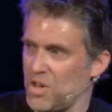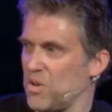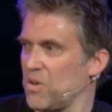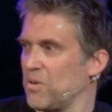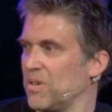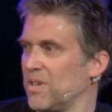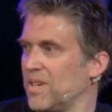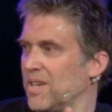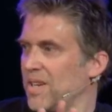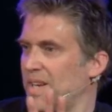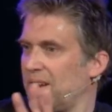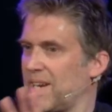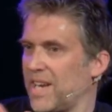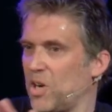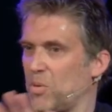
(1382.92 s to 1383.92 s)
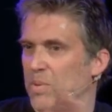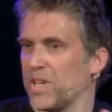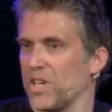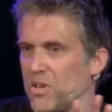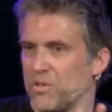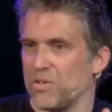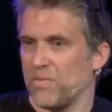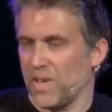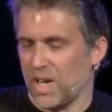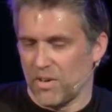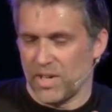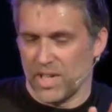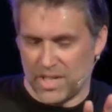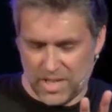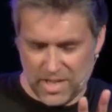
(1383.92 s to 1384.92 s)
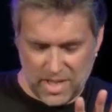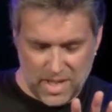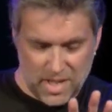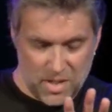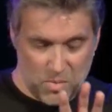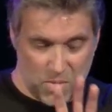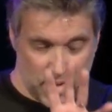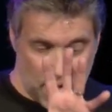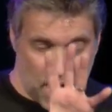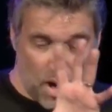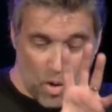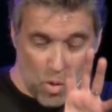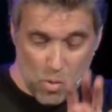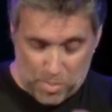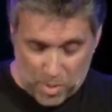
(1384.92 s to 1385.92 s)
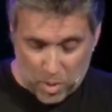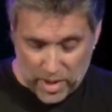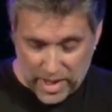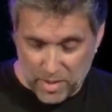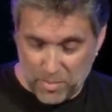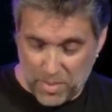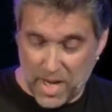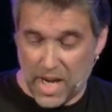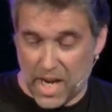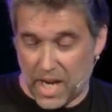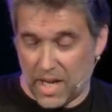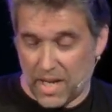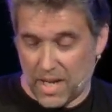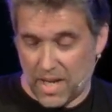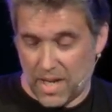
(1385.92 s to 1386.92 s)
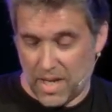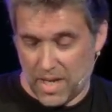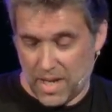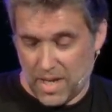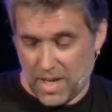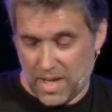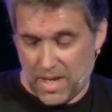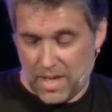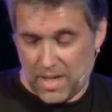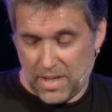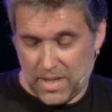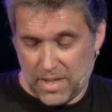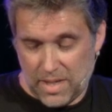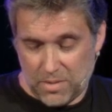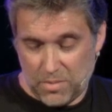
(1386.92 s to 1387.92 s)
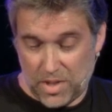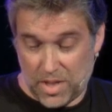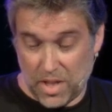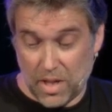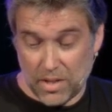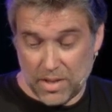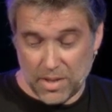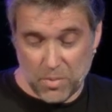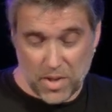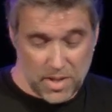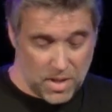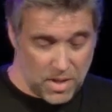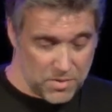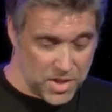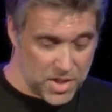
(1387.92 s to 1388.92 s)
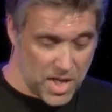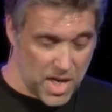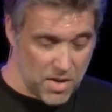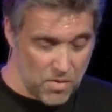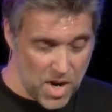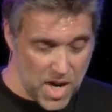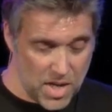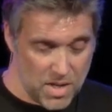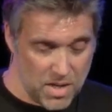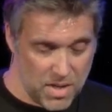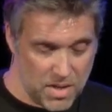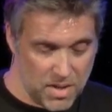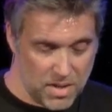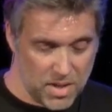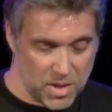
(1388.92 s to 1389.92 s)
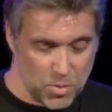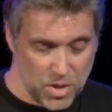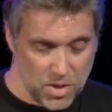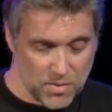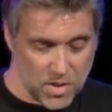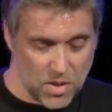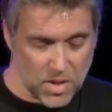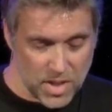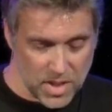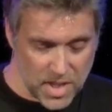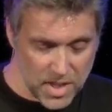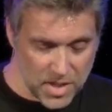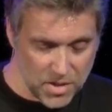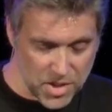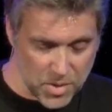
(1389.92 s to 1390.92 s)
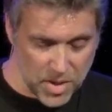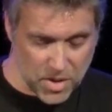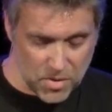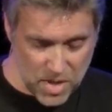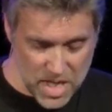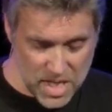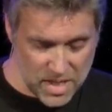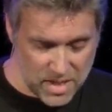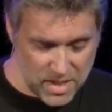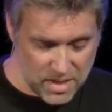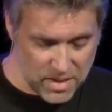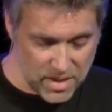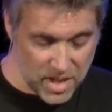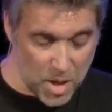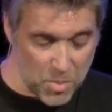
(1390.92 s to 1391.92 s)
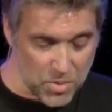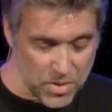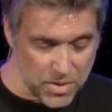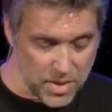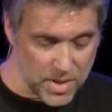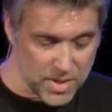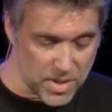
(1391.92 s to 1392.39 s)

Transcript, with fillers: you and helping you to flourish, with the whole point being, as we started with after Jane read, the word of God continues to increase, the number of the